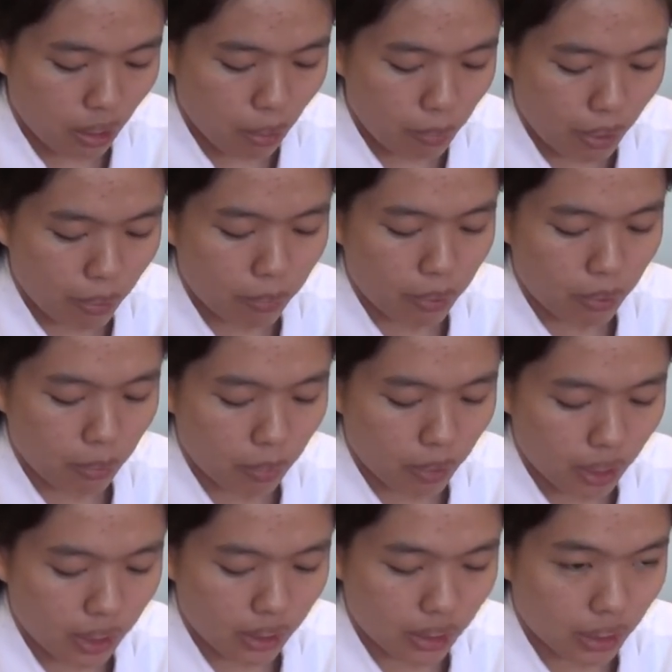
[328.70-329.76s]
when we
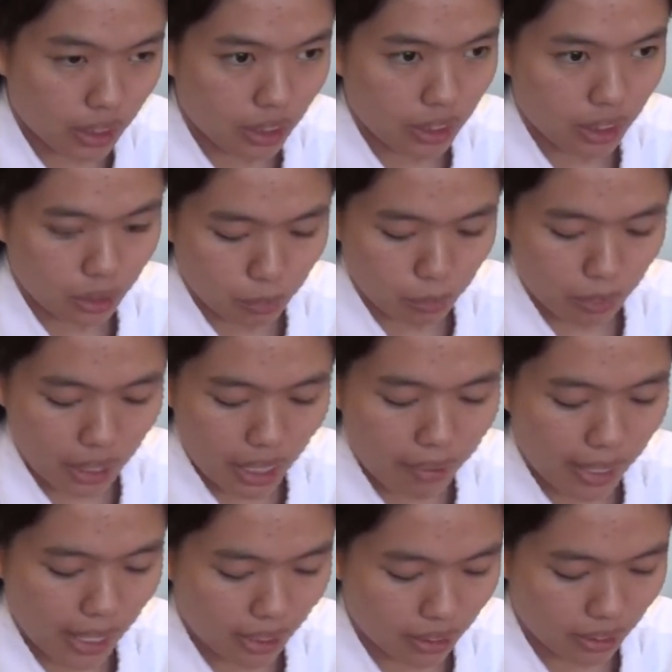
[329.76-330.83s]
volunteer to help
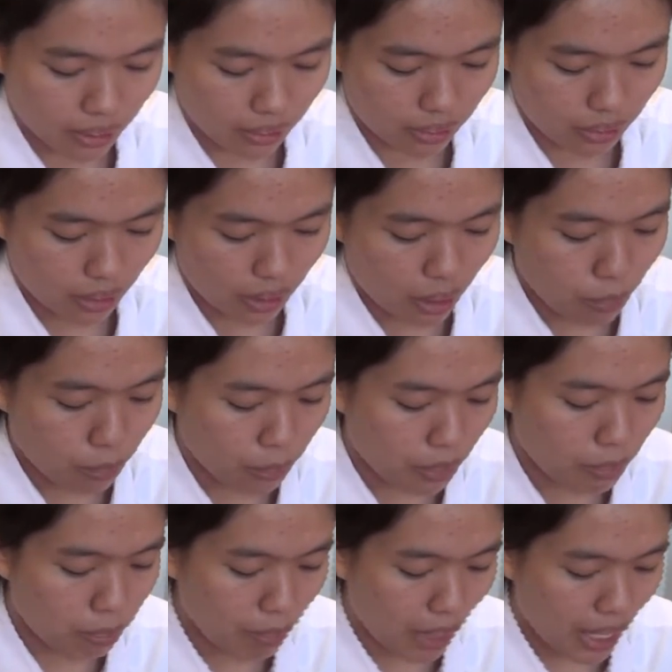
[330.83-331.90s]
others, we
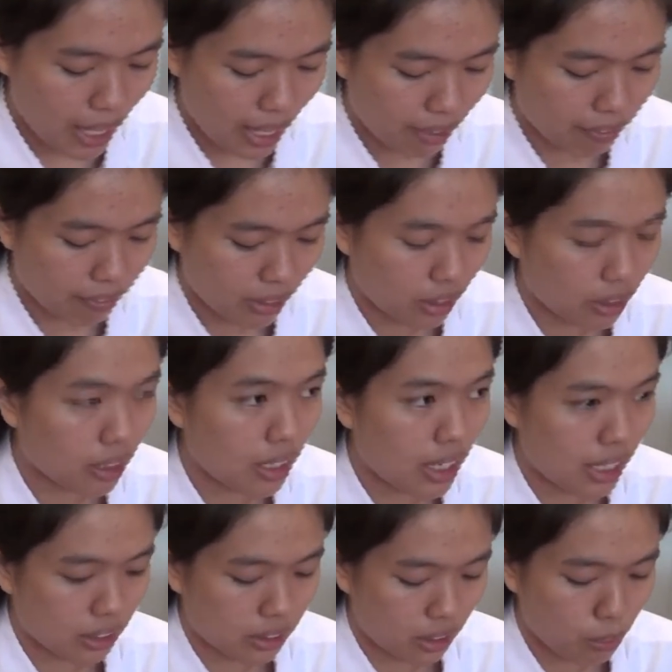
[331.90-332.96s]
might have
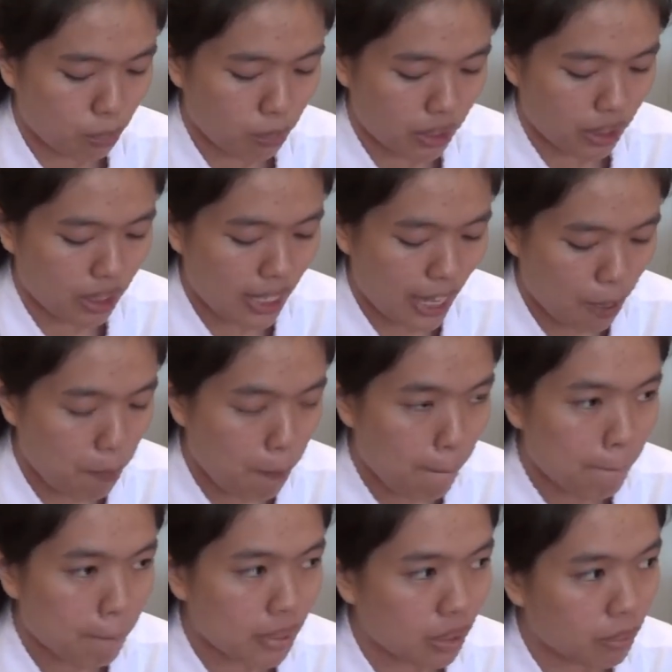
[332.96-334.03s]
interaction with them
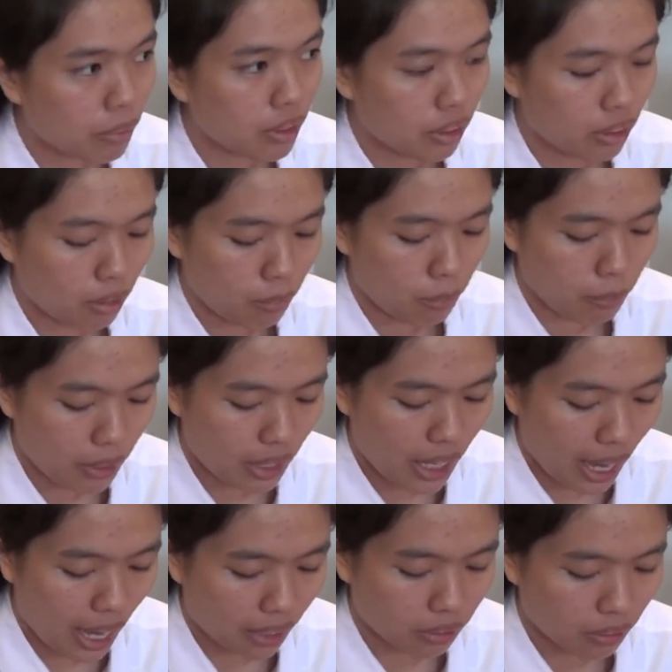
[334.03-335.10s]
even though we
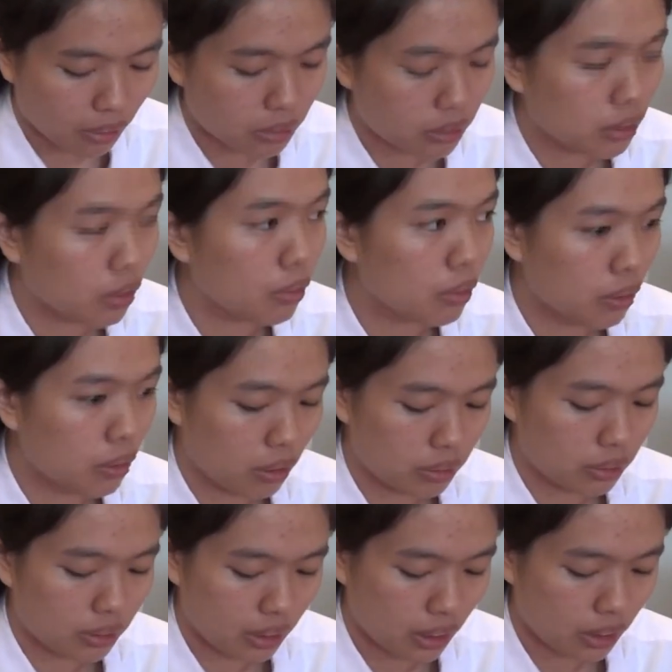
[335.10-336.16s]
are not so
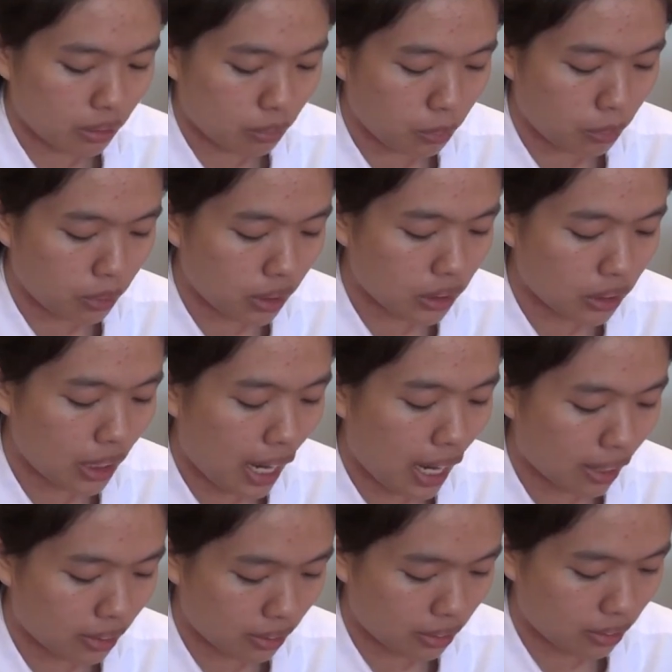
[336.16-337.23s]
closer to each
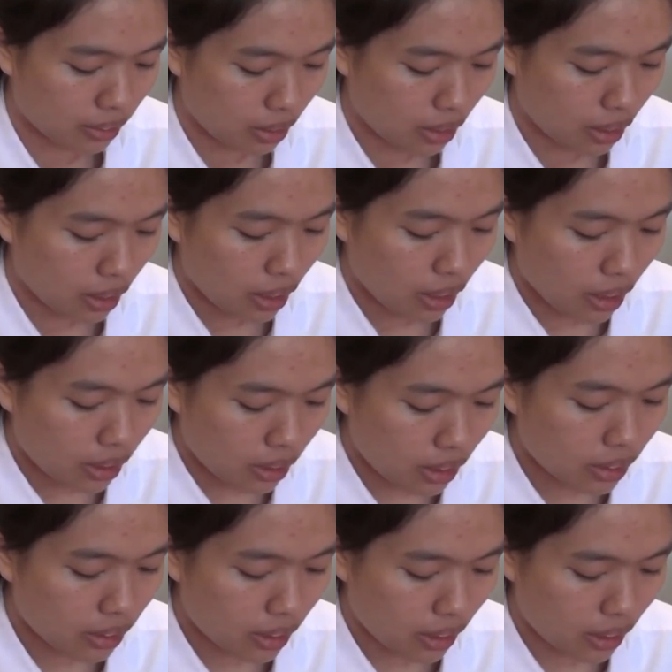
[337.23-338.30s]
other.
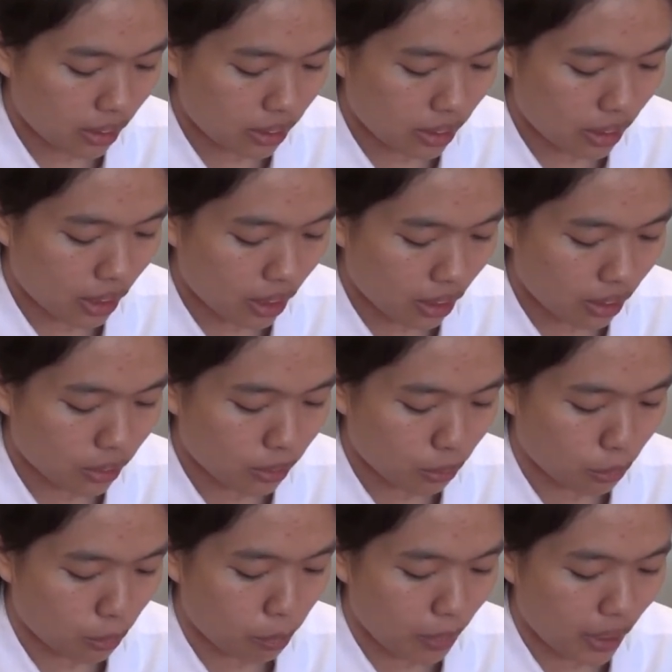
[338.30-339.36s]
This easier us
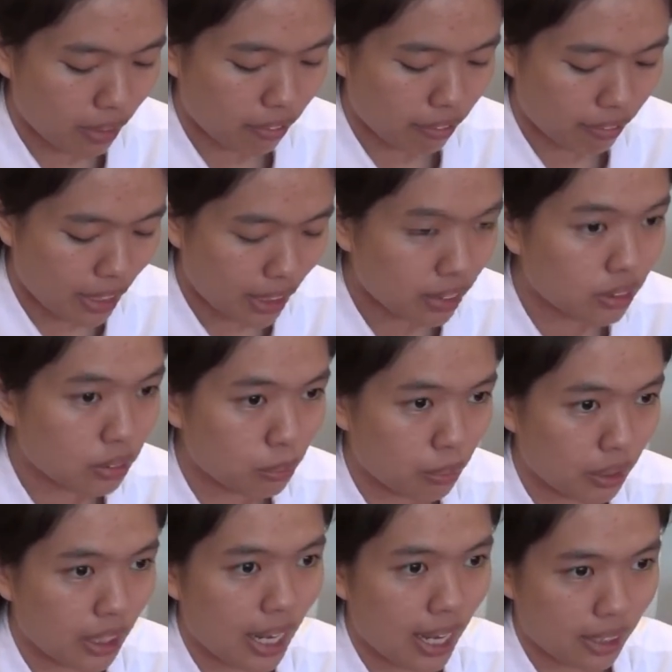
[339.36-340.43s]
to make friends with
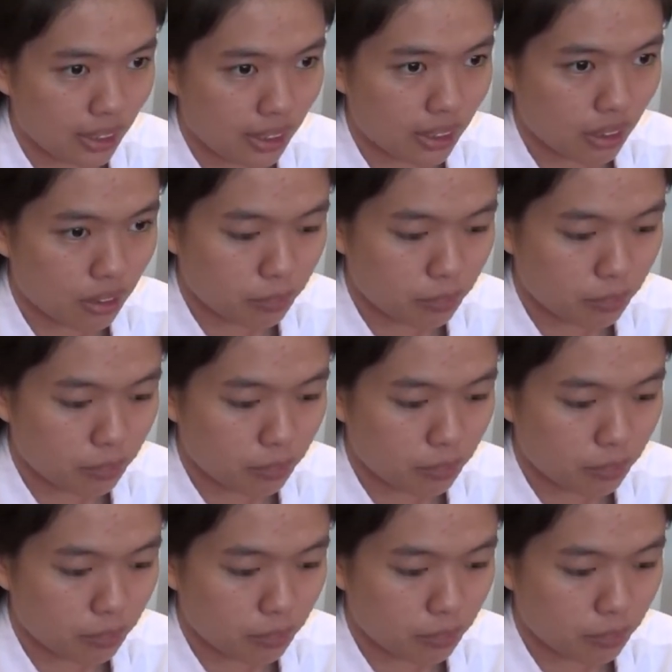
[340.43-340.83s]
others.